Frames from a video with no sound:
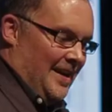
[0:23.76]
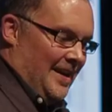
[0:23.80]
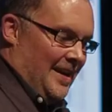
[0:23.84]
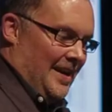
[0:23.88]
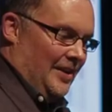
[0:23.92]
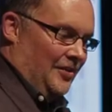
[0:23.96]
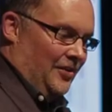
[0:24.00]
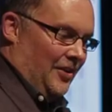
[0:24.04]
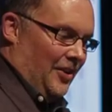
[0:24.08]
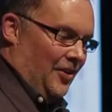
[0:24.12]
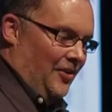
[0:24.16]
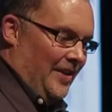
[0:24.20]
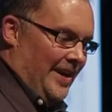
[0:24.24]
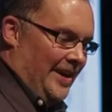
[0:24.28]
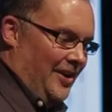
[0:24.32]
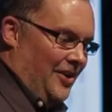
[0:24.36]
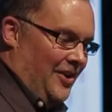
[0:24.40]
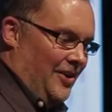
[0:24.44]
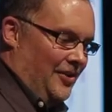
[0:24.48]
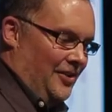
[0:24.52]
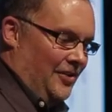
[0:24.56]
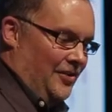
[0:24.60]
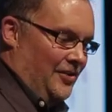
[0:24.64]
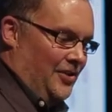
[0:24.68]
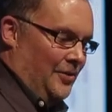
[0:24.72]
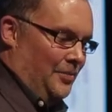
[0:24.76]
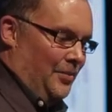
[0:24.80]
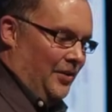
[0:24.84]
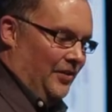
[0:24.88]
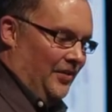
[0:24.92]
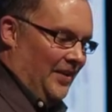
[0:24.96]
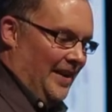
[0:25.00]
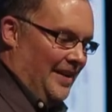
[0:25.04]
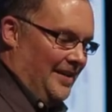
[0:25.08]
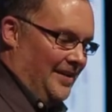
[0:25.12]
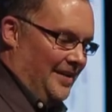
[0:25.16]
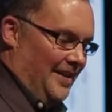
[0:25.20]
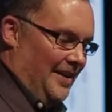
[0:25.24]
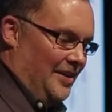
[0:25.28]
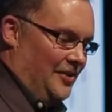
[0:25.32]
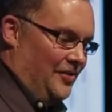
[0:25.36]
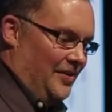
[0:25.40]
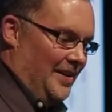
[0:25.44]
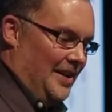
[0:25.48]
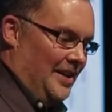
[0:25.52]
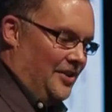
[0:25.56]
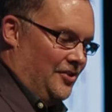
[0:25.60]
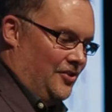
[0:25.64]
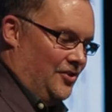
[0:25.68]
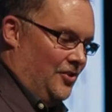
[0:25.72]
It's our great honor to present the
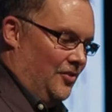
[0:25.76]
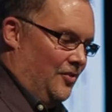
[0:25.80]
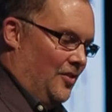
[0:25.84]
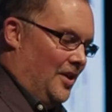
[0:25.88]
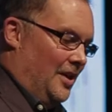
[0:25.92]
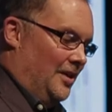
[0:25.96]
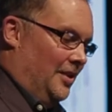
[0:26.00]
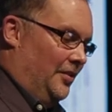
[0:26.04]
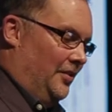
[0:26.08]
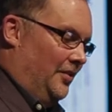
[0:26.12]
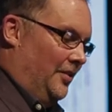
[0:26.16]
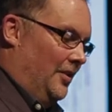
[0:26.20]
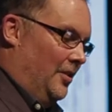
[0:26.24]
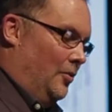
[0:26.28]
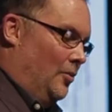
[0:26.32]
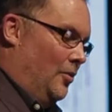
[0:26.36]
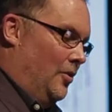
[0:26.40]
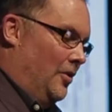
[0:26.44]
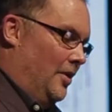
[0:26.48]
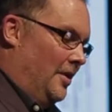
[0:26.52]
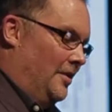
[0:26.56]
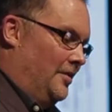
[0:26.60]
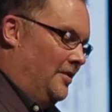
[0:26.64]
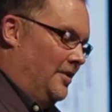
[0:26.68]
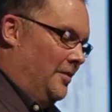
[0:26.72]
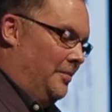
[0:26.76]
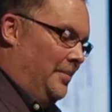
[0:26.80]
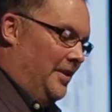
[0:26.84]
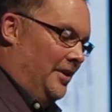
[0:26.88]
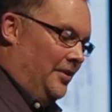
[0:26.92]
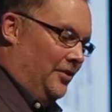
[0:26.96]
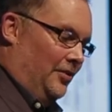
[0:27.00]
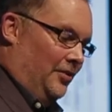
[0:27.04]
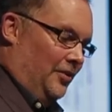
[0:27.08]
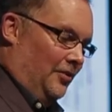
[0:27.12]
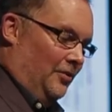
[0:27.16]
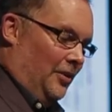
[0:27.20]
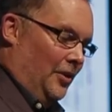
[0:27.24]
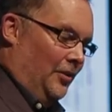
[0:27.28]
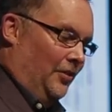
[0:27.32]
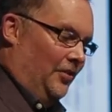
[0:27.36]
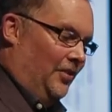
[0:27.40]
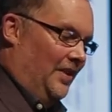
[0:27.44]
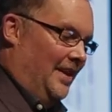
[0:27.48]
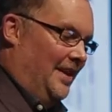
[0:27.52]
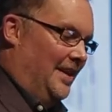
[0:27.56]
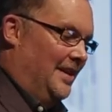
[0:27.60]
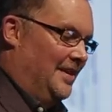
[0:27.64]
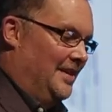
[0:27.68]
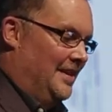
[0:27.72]
International Rolleston Award to Péter
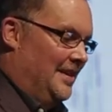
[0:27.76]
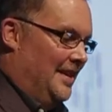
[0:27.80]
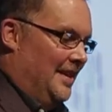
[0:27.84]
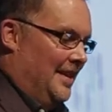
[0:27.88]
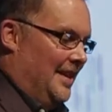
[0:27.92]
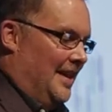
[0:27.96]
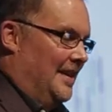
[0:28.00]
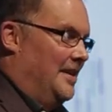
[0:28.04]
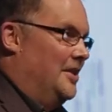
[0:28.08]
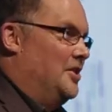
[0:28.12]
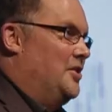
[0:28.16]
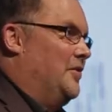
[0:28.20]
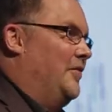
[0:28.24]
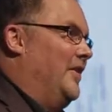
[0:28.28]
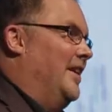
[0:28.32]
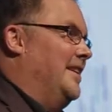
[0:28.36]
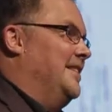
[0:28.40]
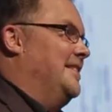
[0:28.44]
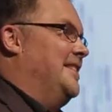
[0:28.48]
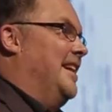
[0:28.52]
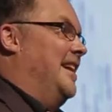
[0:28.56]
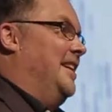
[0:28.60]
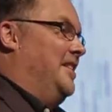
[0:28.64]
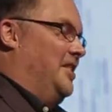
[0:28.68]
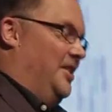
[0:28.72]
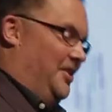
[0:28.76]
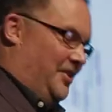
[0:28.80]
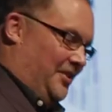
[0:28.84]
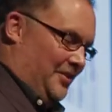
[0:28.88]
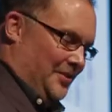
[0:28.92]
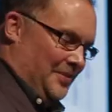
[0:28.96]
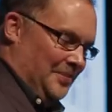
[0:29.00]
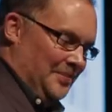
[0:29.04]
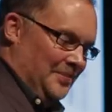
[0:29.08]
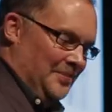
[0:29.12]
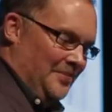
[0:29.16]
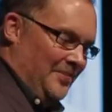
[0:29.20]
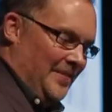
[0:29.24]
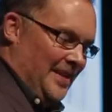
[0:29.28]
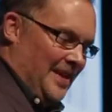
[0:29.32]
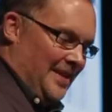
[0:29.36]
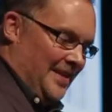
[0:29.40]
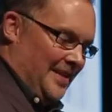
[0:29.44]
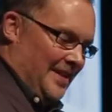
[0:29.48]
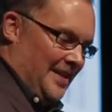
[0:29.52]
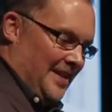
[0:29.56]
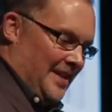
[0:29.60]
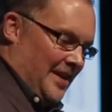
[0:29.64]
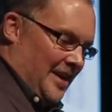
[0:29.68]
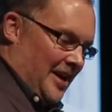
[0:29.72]
Sárosi and István Takács
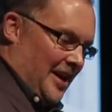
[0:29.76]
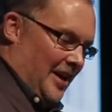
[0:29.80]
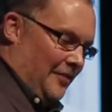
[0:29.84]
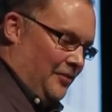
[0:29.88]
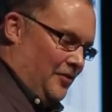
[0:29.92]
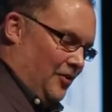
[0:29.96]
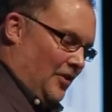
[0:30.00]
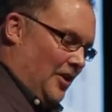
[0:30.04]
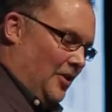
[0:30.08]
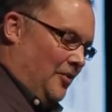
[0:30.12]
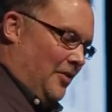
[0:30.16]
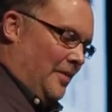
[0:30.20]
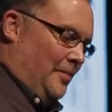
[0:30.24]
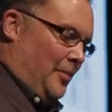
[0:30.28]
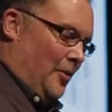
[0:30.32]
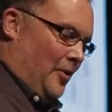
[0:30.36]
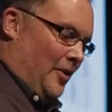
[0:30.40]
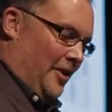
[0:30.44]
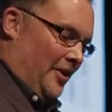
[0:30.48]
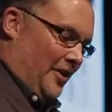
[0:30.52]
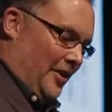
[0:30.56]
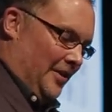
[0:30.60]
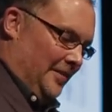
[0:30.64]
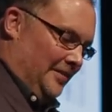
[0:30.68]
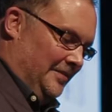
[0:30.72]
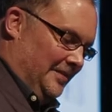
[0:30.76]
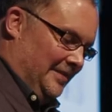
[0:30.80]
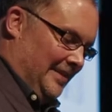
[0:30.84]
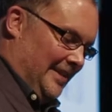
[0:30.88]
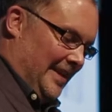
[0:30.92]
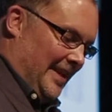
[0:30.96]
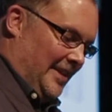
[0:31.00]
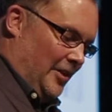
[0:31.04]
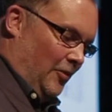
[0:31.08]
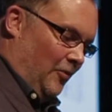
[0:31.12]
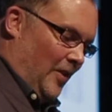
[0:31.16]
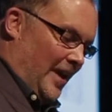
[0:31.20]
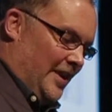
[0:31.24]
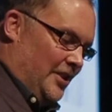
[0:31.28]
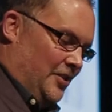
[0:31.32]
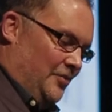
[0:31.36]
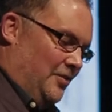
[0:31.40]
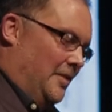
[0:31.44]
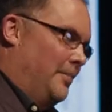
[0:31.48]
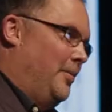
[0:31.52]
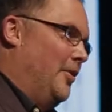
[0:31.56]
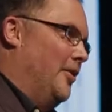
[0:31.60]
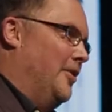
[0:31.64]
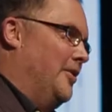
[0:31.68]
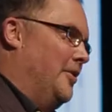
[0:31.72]
of Drug Reporter and the Rights
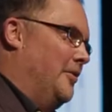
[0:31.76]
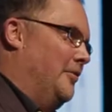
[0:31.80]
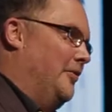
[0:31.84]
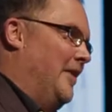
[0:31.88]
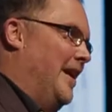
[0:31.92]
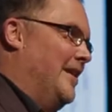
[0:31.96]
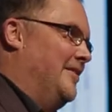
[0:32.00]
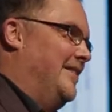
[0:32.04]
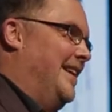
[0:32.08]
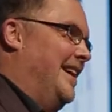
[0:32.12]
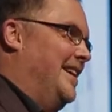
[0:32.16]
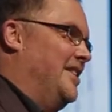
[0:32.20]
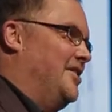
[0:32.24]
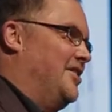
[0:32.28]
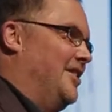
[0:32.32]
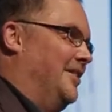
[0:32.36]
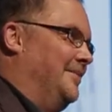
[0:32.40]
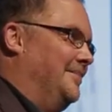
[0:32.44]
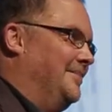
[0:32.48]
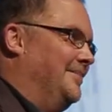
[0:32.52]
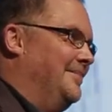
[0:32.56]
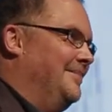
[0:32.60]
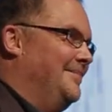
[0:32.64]
Reporter Foundation.